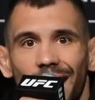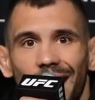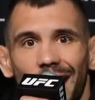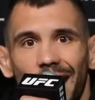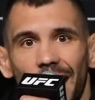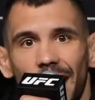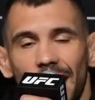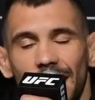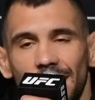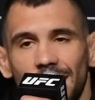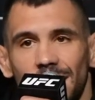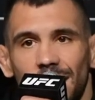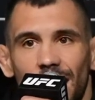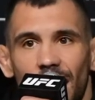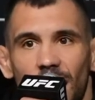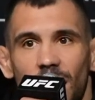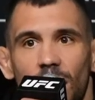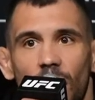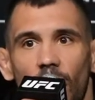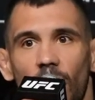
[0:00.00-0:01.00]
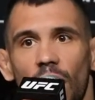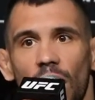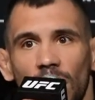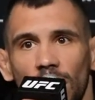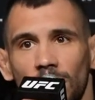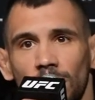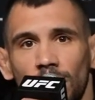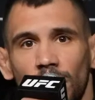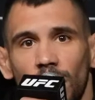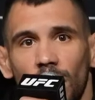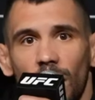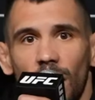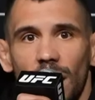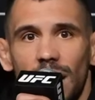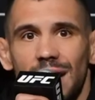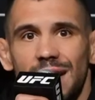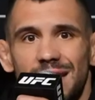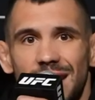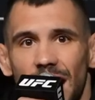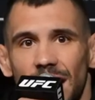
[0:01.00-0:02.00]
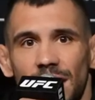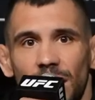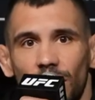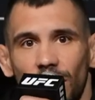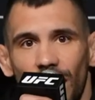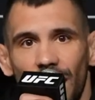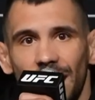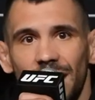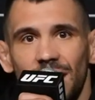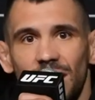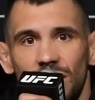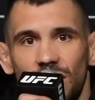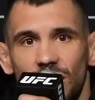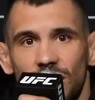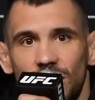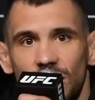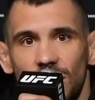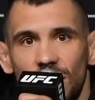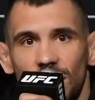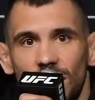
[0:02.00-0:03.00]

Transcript: And a calm Aleksandar Rakic